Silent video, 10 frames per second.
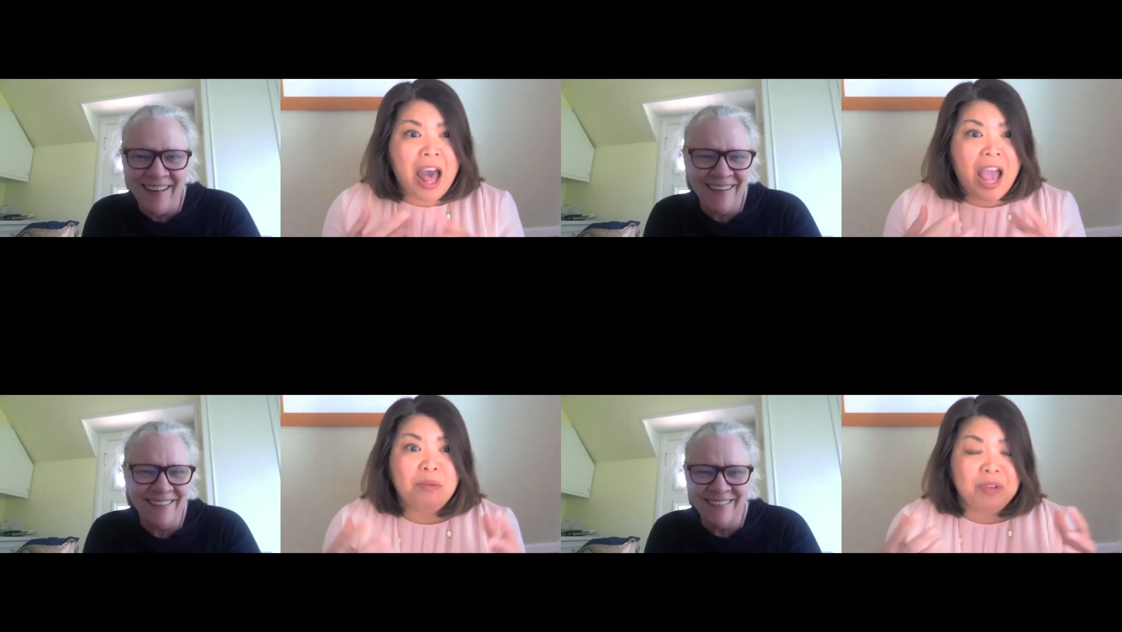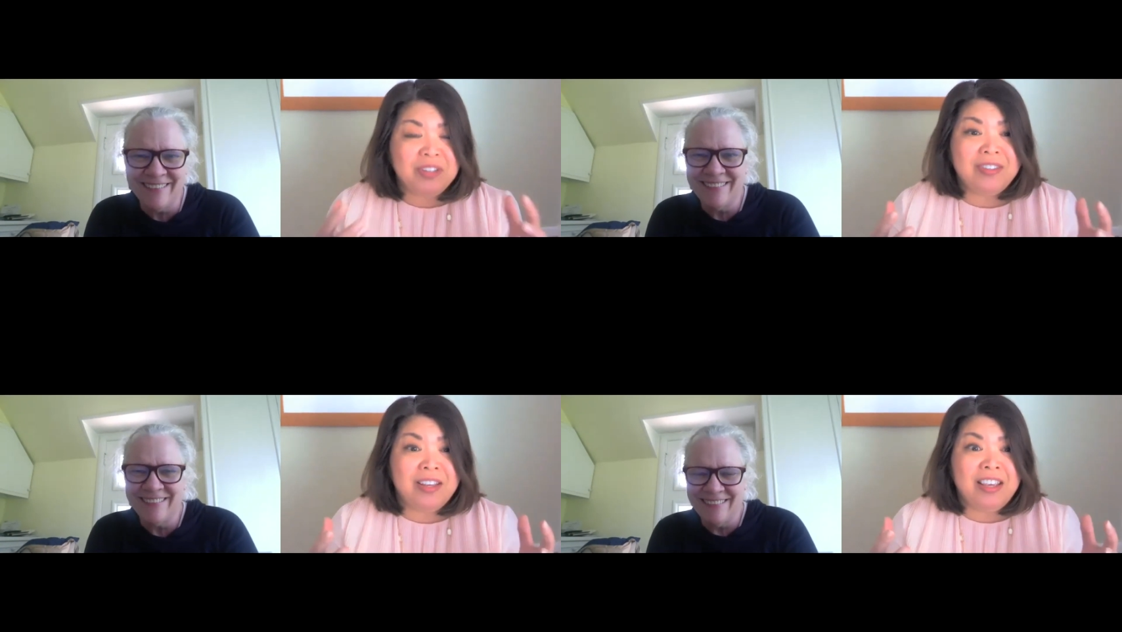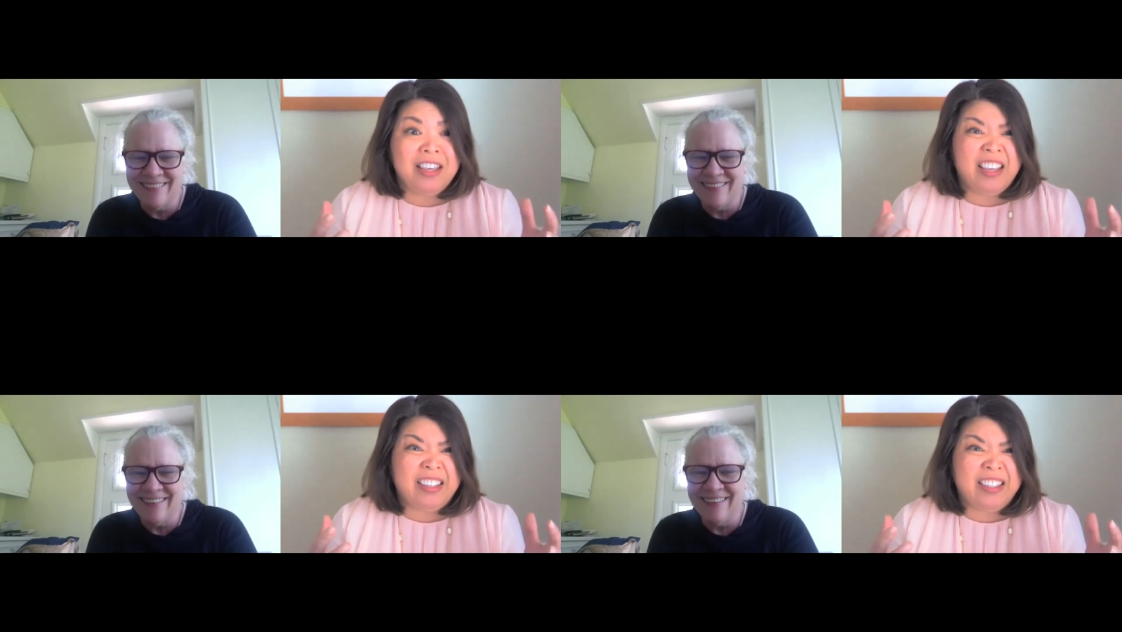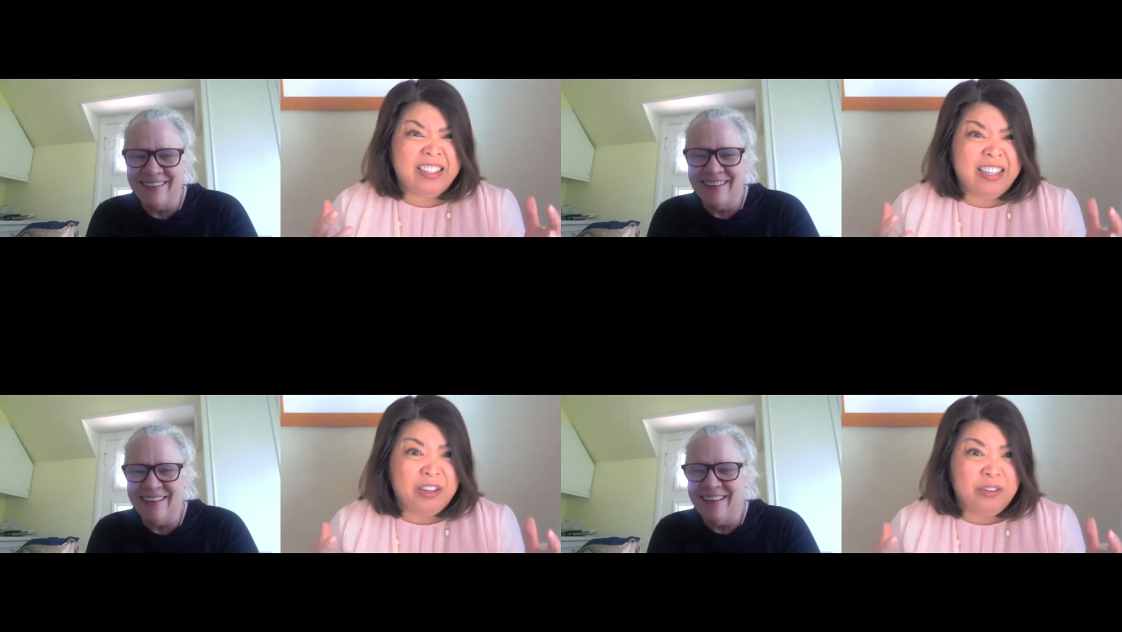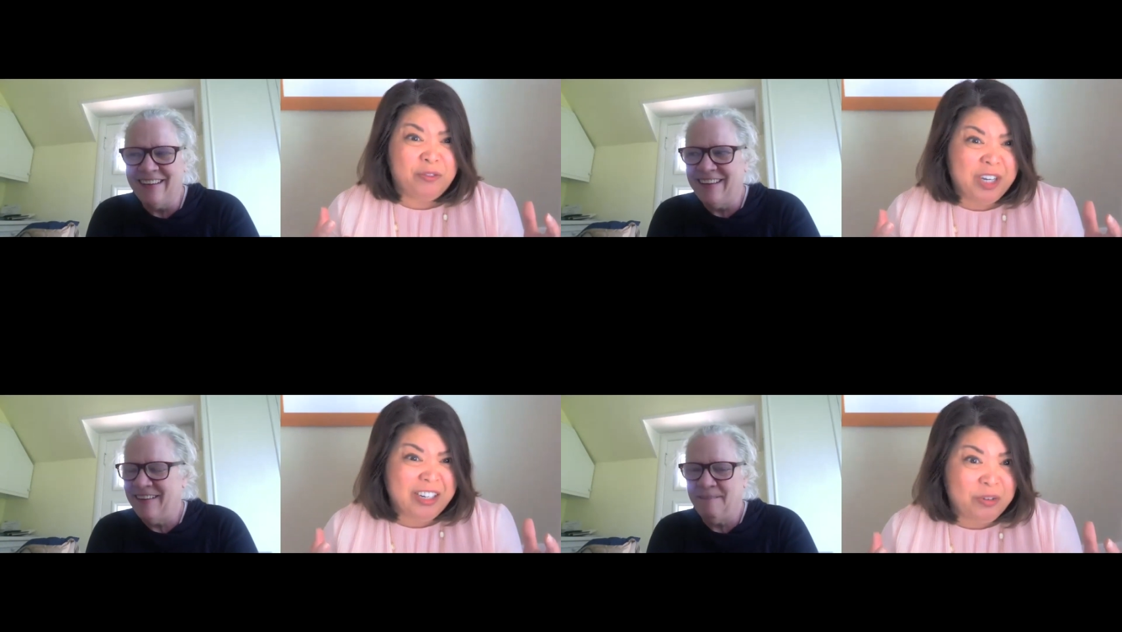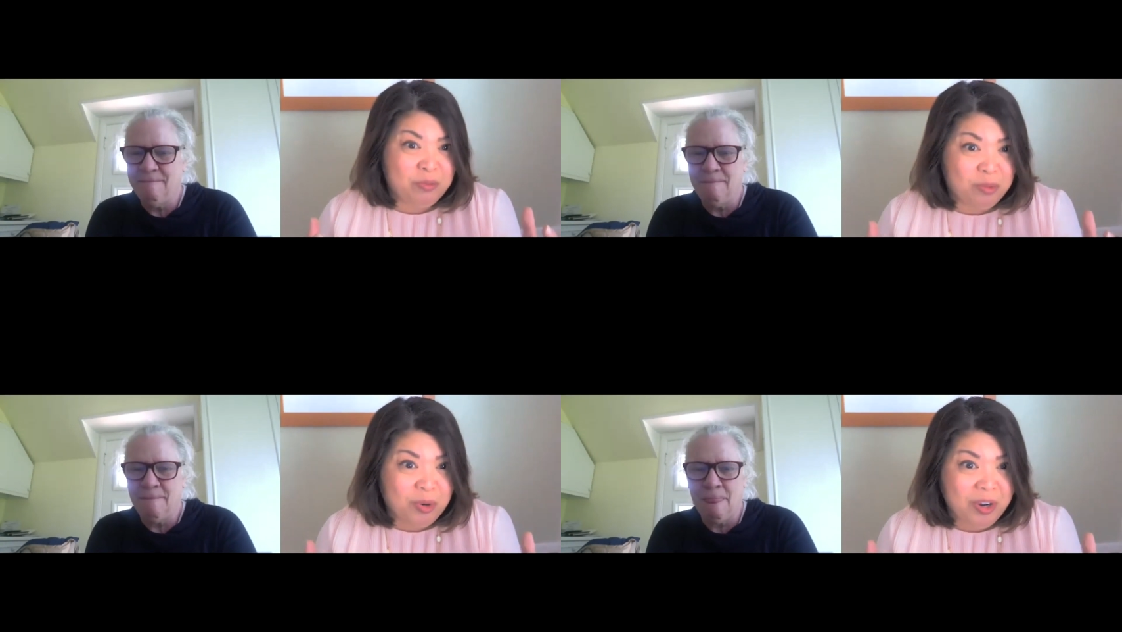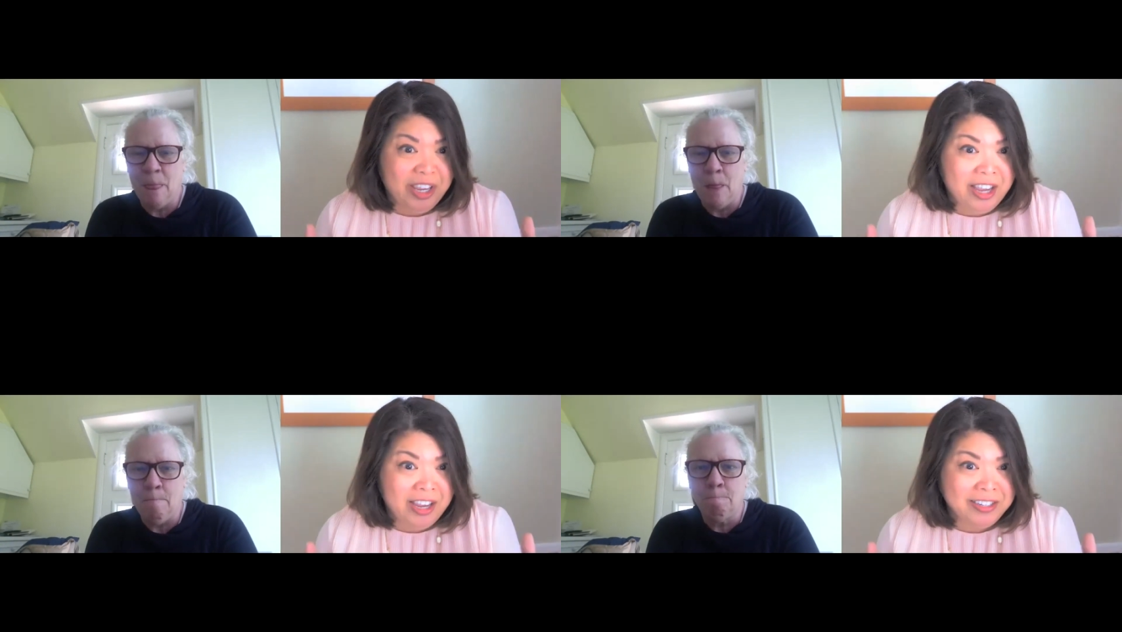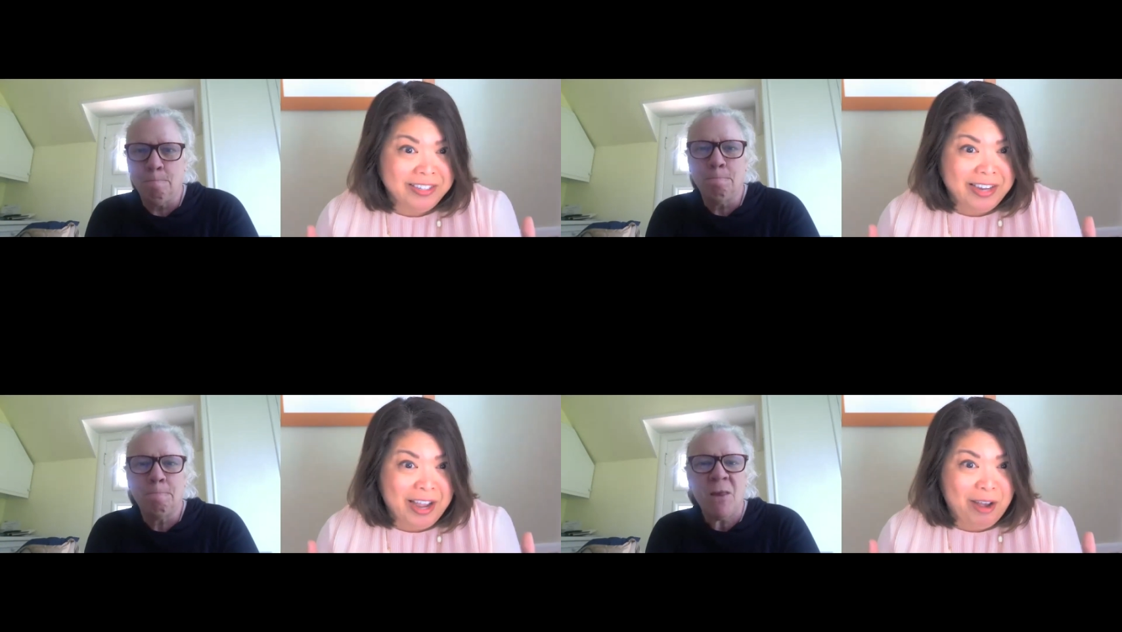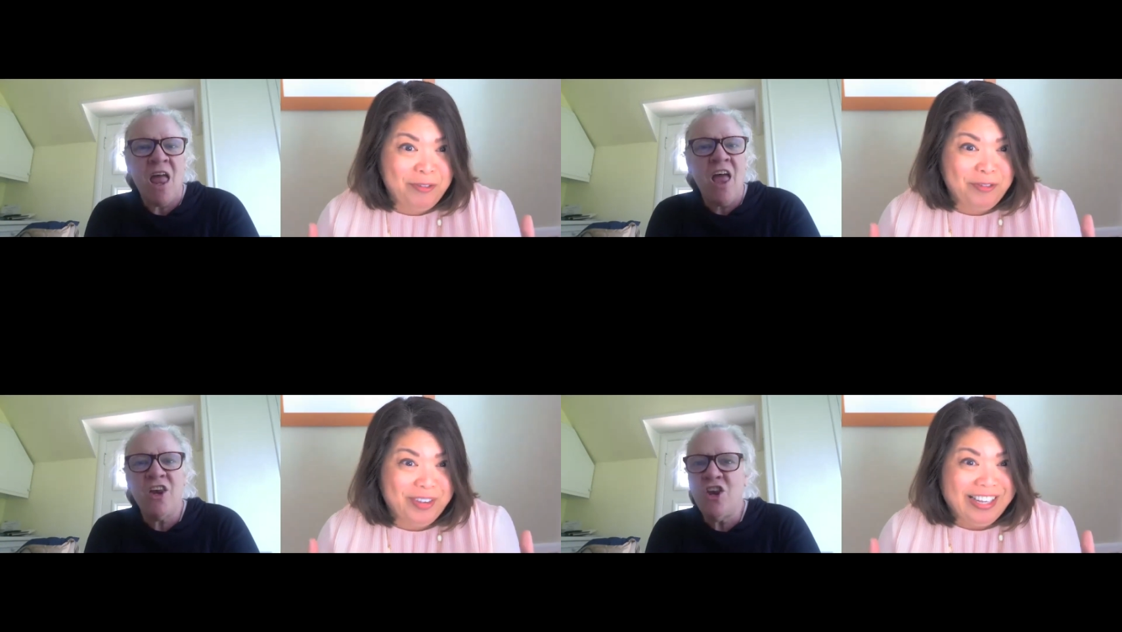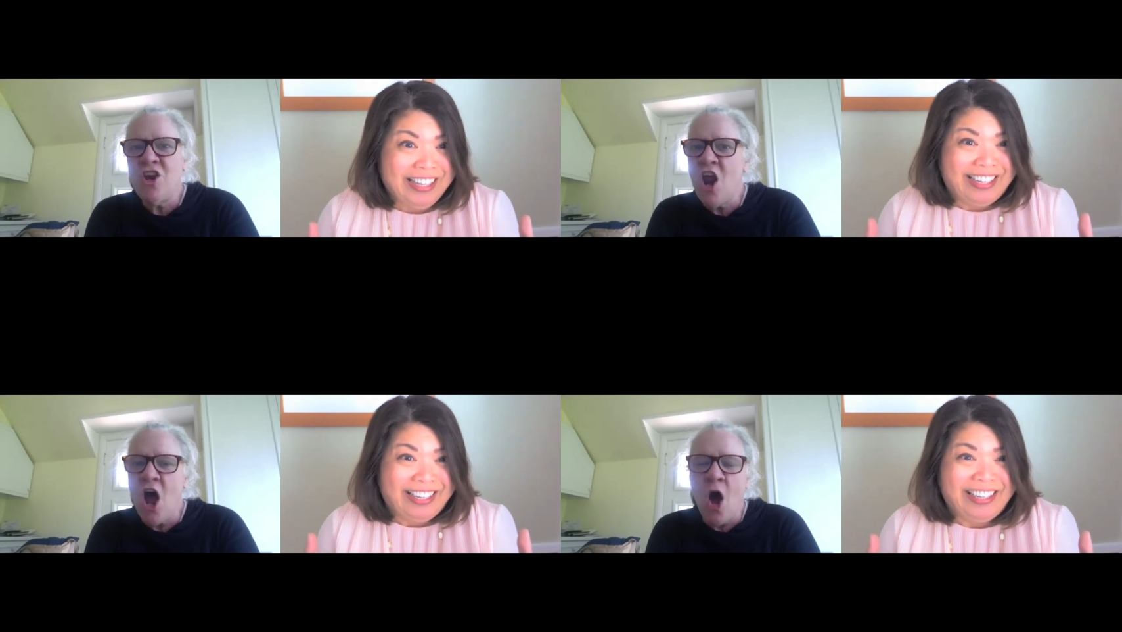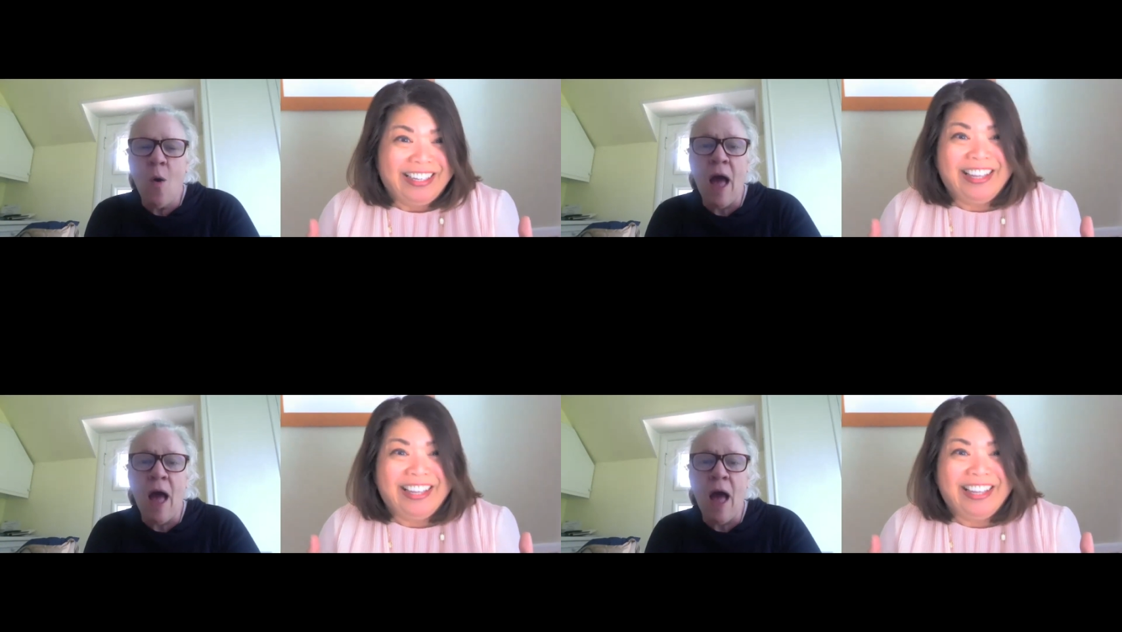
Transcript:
Speaker 1: i was thinking siegfried and roy kind of stuff no,